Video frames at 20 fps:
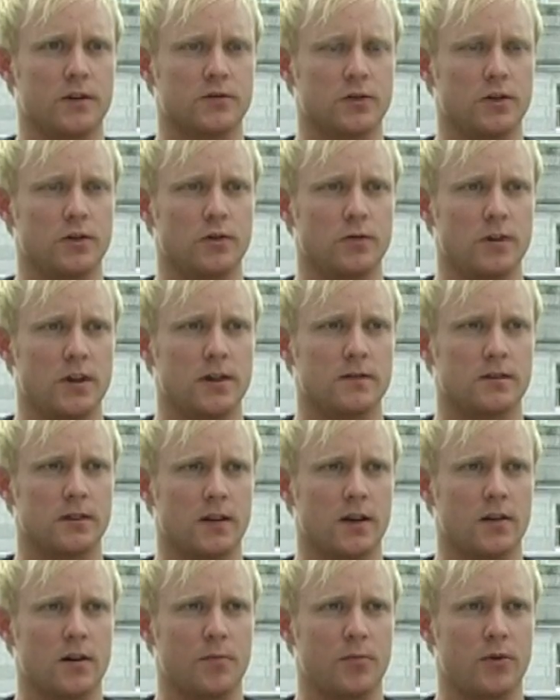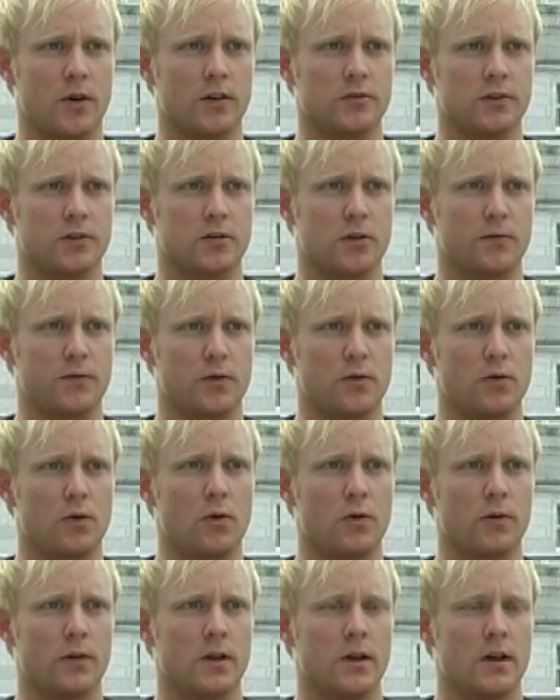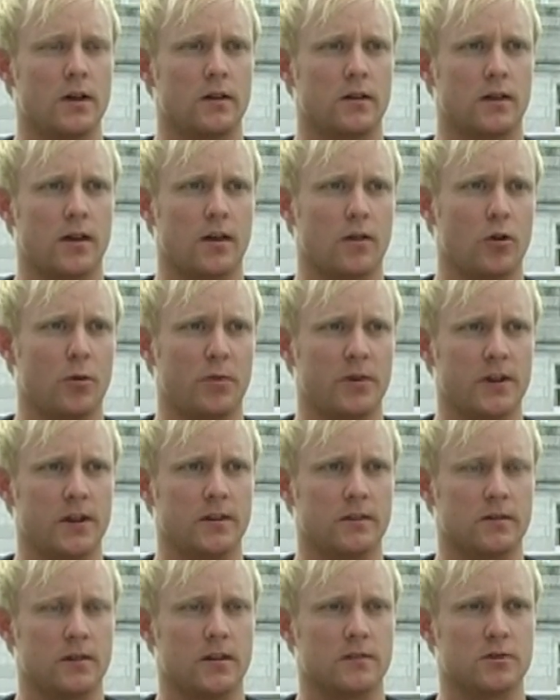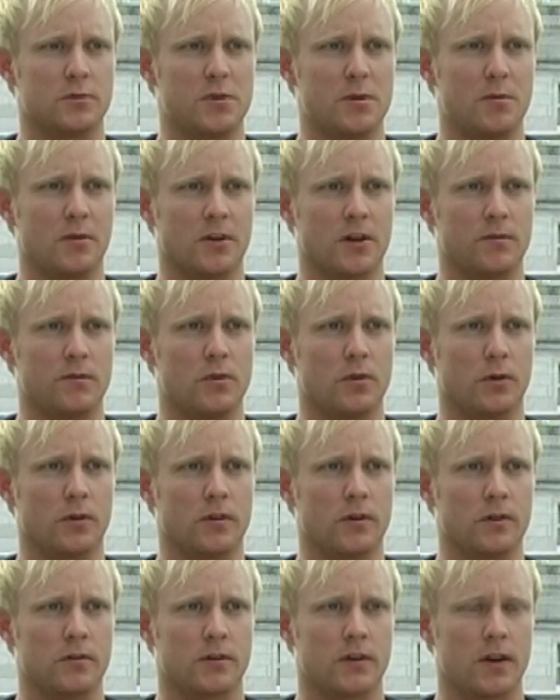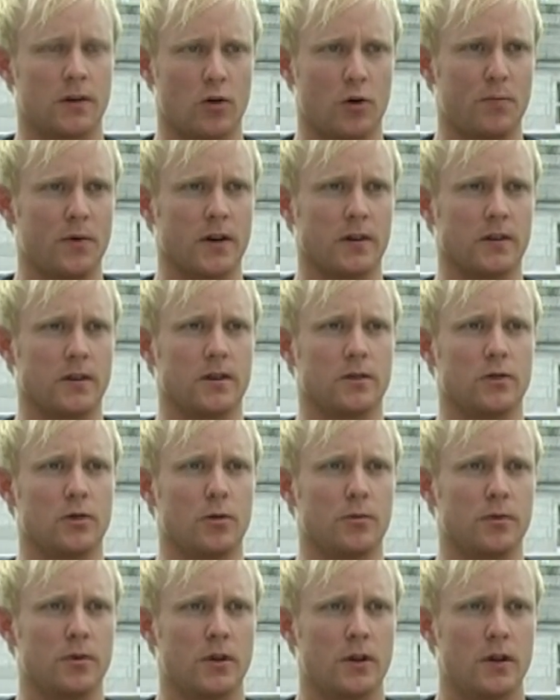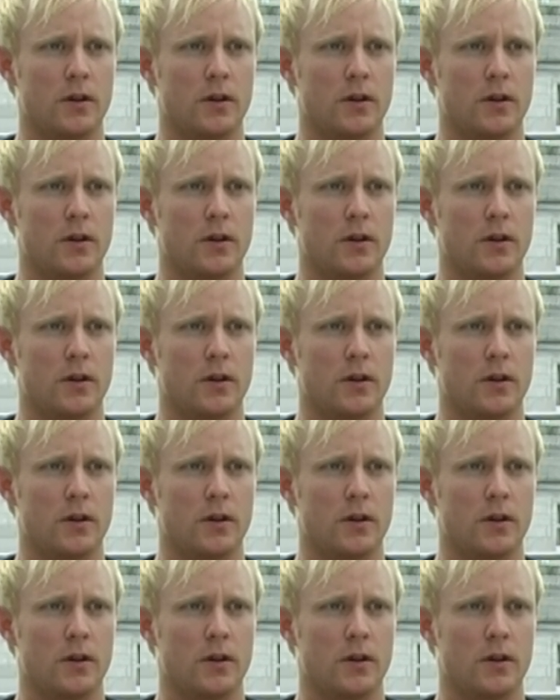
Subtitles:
So you need to get a project of your own, get it up on the internet so people can have a look at it, get it up on GitHub,